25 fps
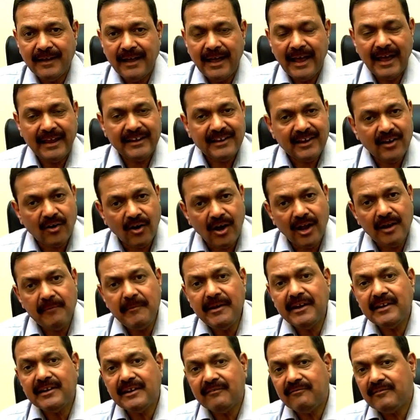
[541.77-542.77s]
and
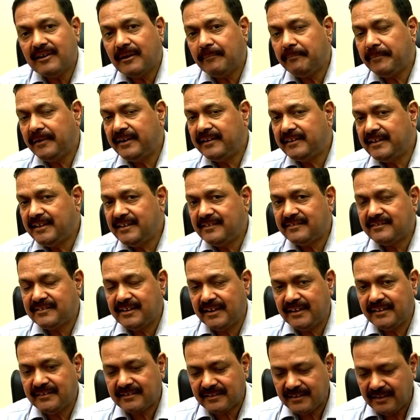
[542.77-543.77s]
economic development these
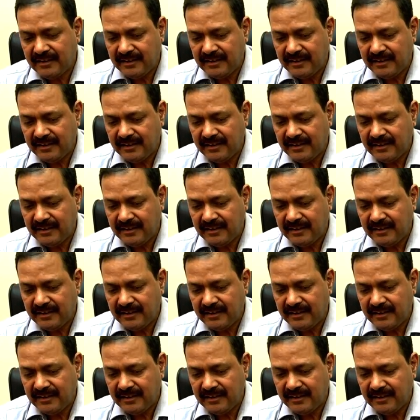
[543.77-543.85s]
days,